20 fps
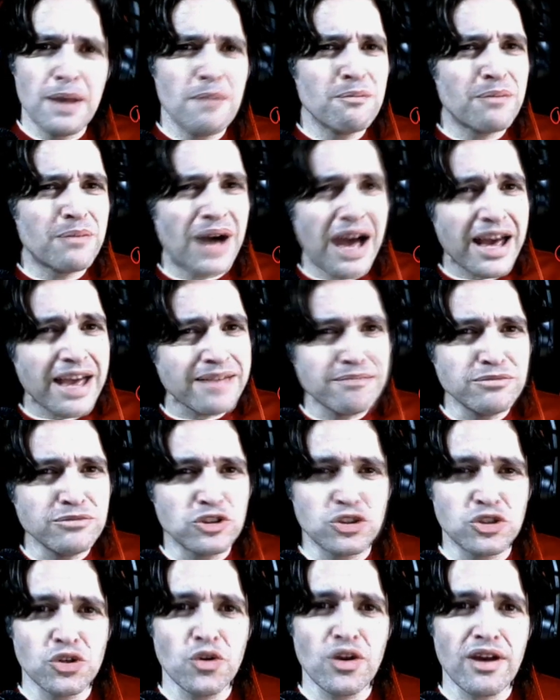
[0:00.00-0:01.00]
But I'm
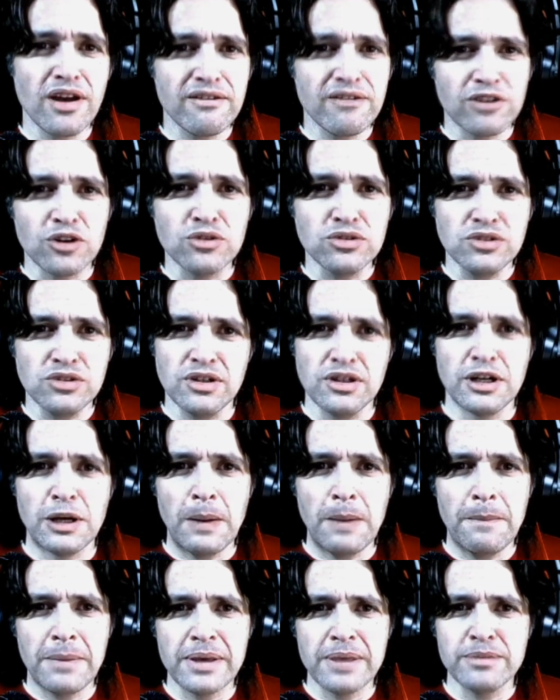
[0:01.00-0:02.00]
sure I've also
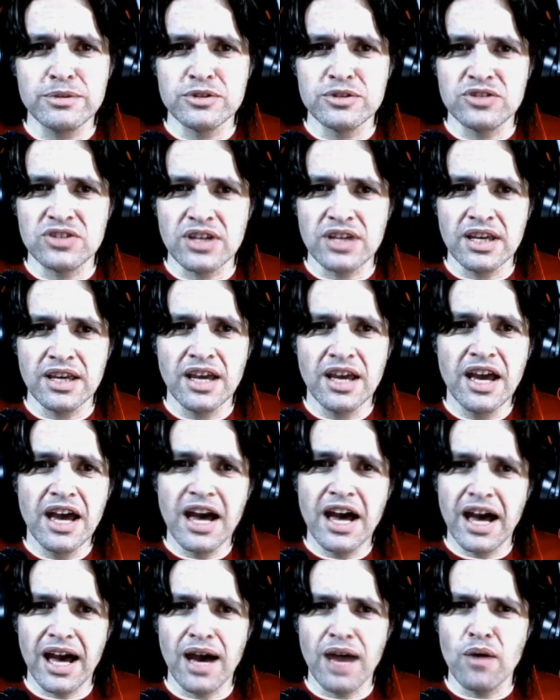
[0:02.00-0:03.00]
heard people say,
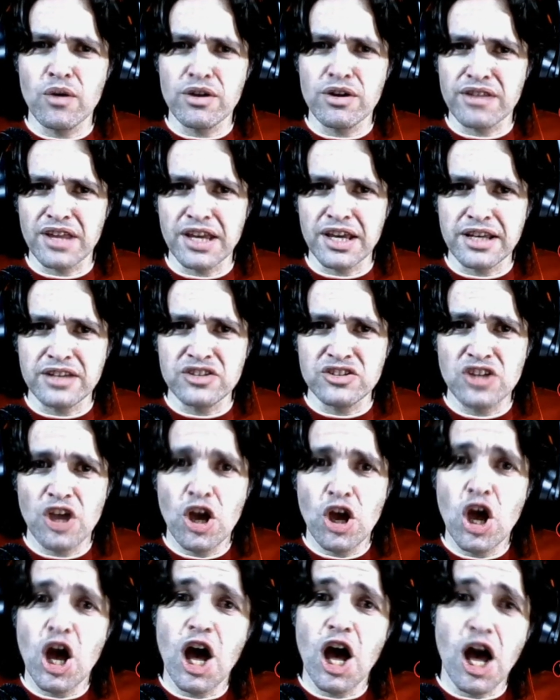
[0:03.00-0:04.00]
how are things
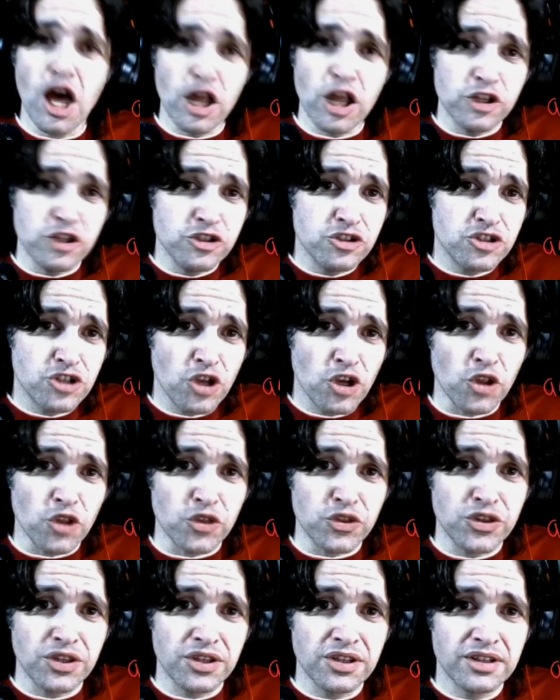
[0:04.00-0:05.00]
in
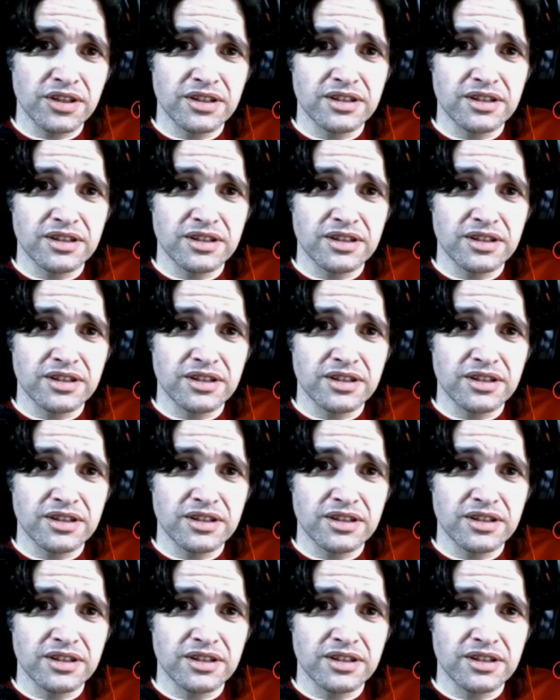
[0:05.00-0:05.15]
Shut,